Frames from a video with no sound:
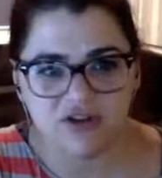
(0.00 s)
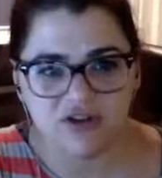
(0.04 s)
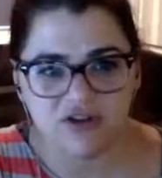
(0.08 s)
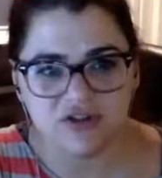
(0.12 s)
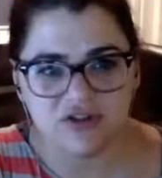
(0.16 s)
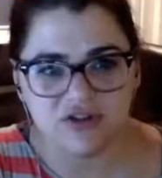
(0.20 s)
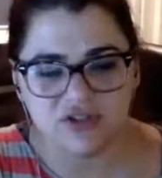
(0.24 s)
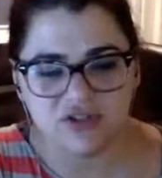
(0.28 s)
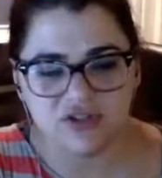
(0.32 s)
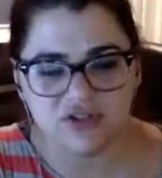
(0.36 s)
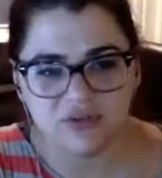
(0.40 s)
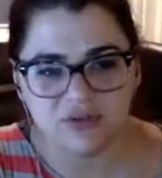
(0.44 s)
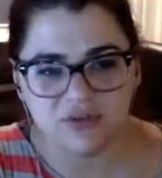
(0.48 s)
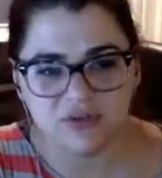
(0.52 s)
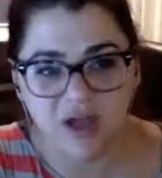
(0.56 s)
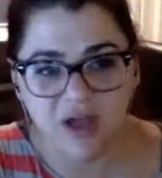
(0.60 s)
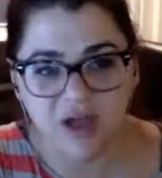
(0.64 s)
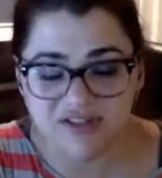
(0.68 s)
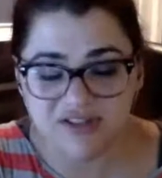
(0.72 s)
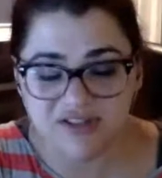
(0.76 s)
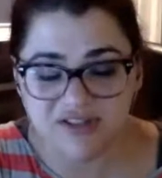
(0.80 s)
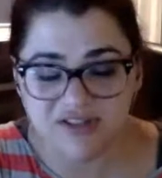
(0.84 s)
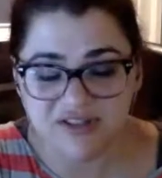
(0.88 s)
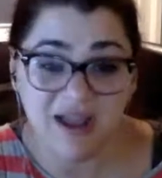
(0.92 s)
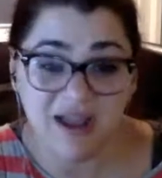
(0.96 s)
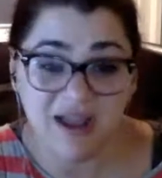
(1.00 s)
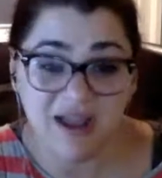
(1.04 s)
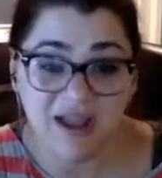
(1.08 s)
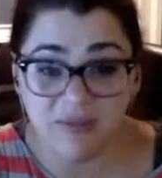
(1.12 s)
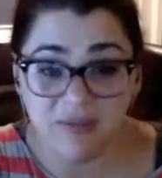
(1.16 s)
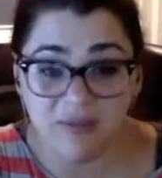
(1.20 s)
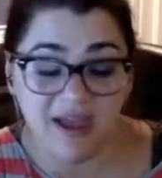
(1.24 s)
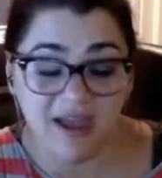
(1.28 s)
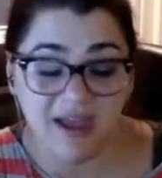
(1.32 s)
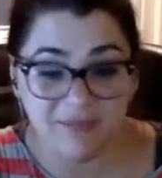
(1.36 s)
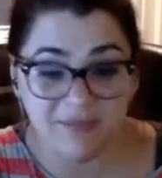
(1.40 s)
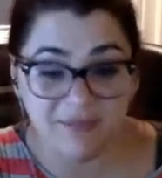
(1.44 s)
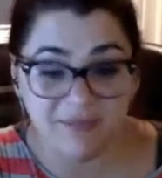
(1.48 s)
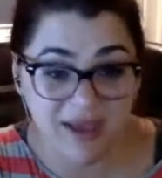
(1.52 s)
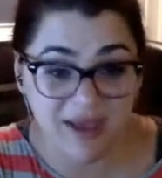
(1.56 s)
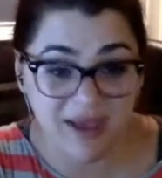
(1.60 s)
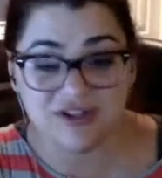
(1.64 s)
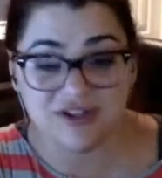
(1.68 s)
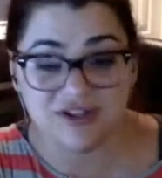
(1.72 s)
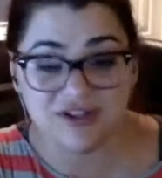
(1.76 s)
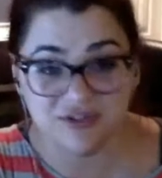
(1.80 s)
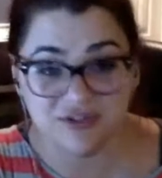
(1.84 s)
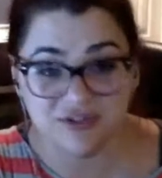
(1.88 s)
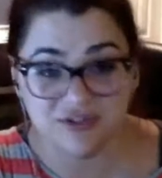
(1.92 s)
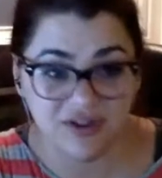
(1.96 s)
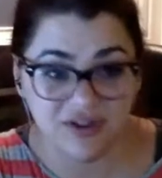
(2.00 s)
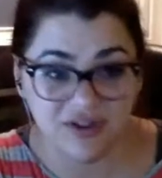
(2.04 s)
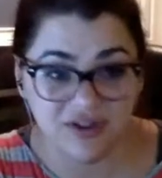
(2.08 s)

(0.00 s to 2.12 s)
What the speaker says: who obviously have the baggage of